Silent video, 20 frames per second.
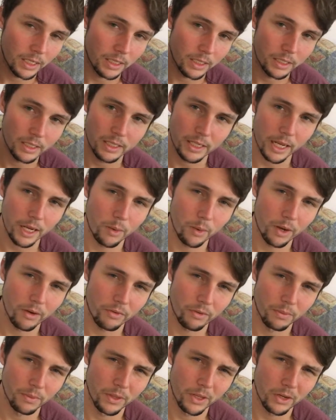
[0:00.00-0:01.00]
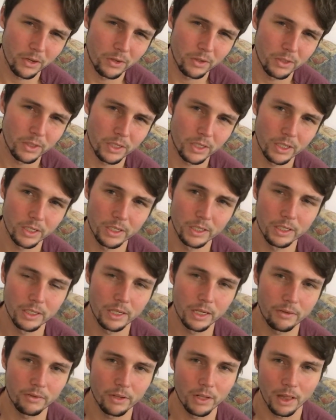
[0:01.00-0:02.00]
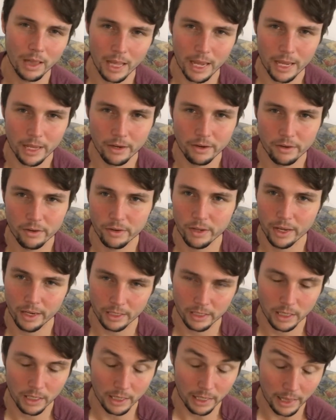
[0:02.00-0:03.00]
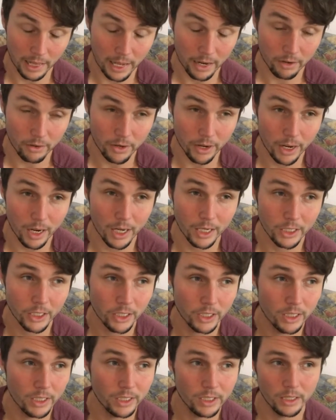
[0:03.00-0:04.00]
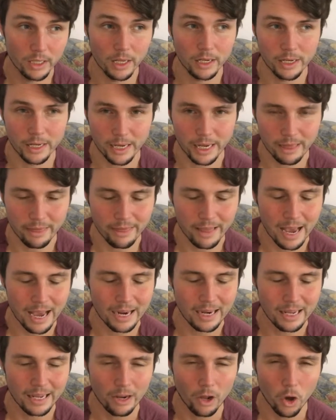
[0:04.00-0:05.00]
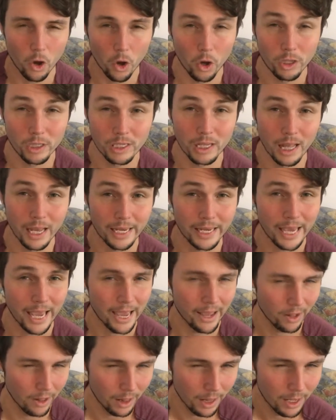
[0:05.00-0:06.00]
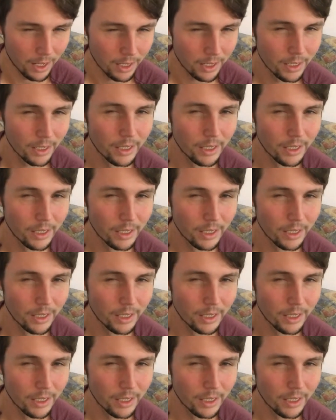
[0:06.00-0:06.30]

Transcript: Stay away from those, because if you accidentally land on your arches and you hit that, it hurts like hell.